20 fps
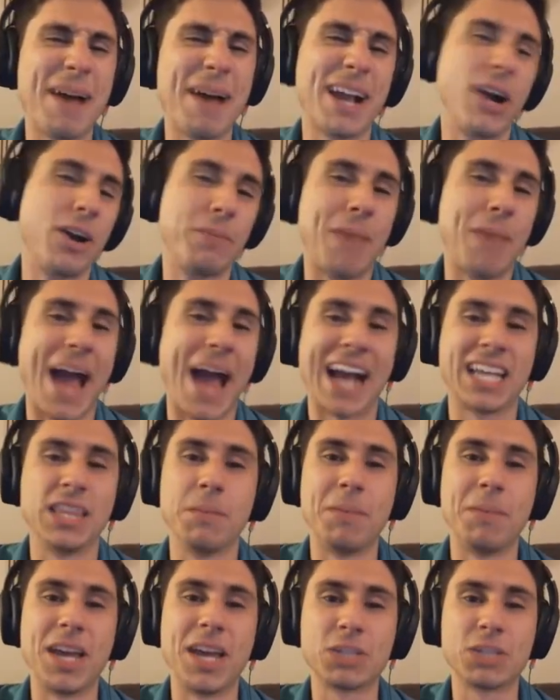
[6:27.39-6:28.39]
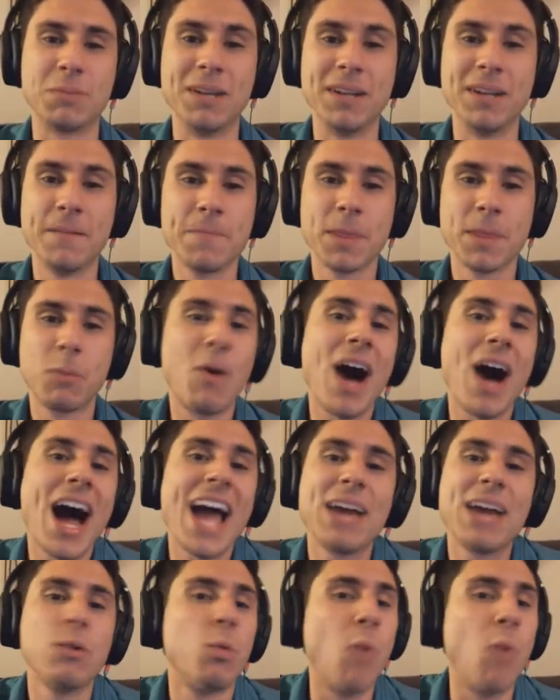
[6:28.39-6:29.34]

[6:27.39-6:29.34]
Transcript: going back in the basement? Why,